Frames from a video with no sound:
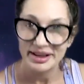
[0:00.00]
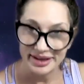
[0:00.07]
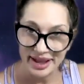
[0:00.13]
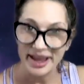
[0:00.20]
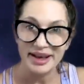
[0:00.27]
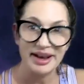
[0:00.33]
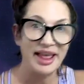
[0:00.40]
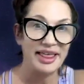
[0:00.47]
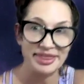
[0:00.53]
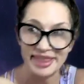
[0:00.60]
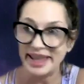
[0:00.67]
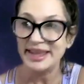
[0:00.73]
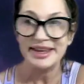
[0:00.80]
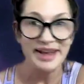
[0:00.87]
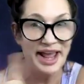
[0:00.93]
Again, and
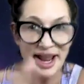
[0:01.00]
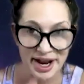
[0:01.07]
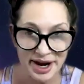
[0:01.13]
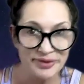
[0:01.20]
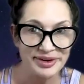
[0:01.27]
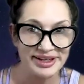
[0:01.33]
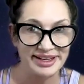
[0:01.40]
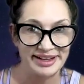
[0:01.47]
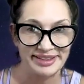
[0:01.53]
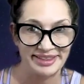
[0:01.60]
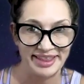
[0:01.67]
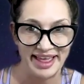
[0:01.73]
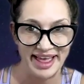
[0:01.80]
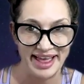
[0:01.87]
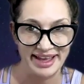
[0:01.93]
they
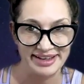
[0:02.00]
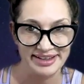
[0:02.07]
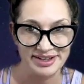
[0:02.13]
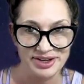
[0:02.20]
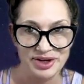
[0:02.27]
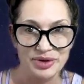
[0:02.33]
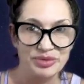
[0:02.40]
inherited that,